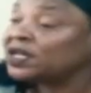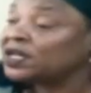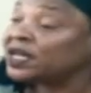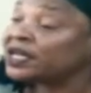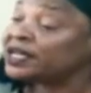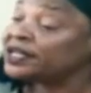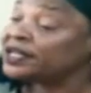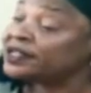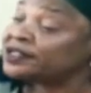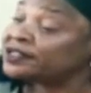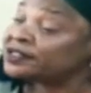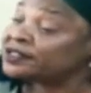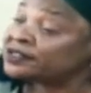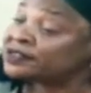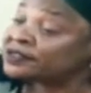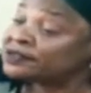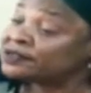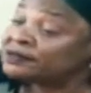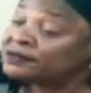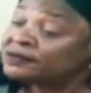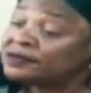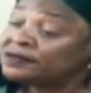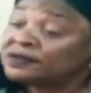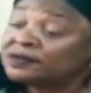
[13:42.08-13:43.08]
is
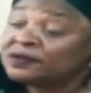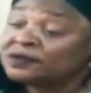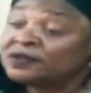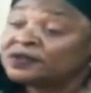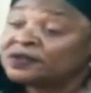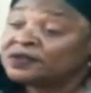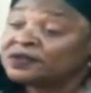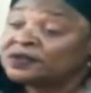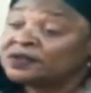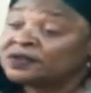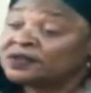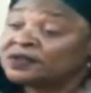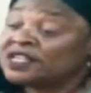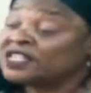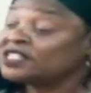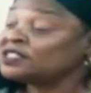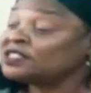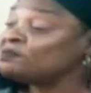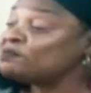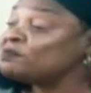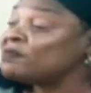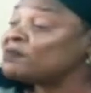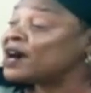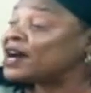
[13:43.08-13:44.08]
this
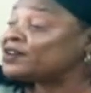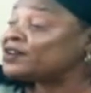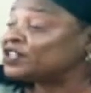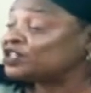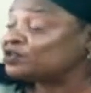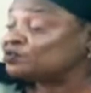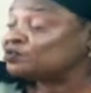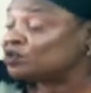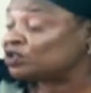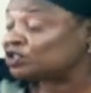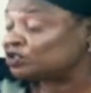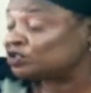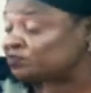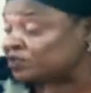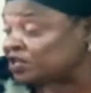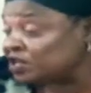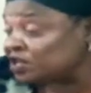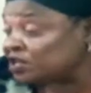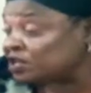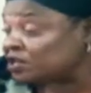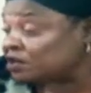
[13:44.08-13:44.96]
marriage must be